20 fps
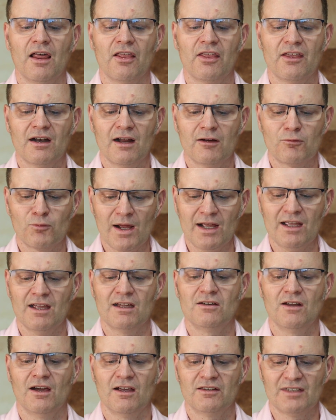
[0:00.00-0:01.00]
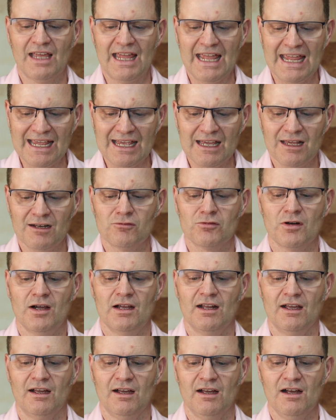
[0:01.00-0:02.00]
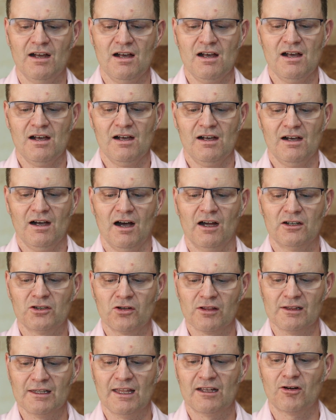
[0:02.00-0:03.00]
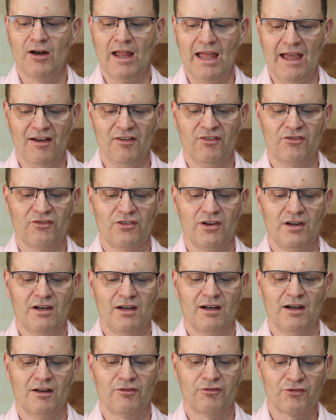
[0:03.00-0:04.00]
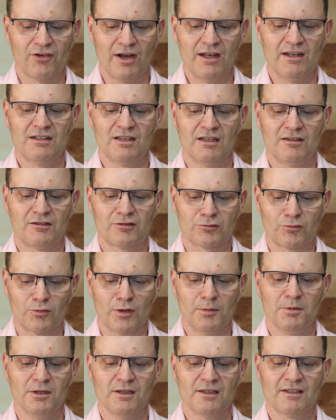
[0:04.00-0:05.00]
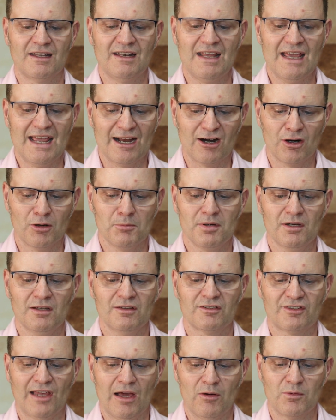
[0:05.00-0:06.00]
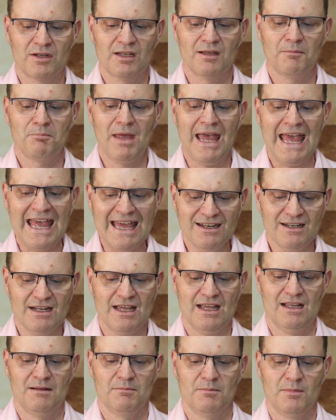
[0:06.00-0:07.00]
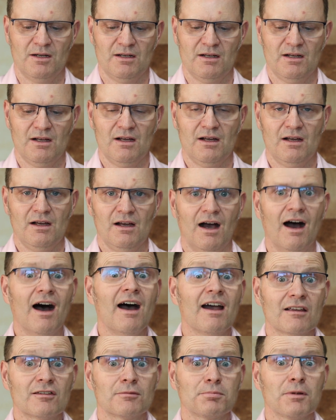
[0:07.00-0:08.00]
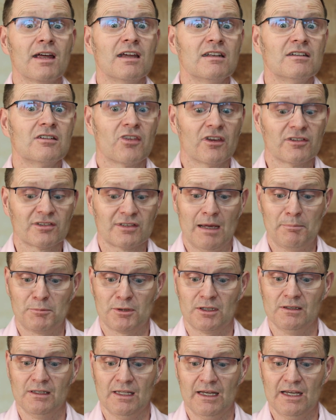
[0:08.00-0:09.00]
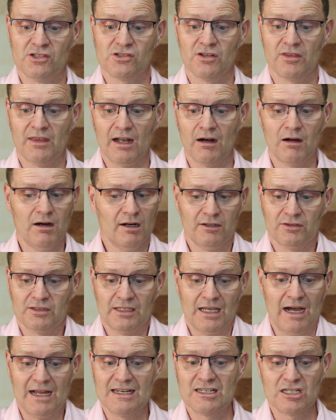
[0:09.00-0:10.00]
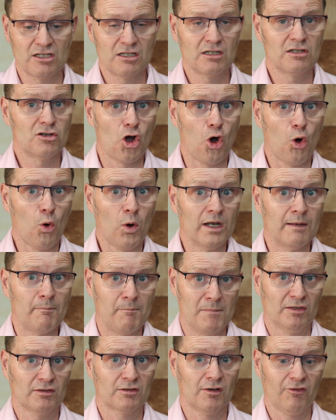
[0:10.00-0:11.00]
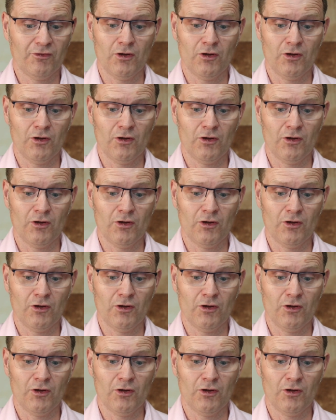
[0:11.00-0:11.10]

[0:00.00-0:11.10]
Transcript: Then I recognized the handwriting. Under the letter F, a friend had scribbled an Arabic-sounding pen name. I explained to the skeptical agent that honestly I didn't know Mr.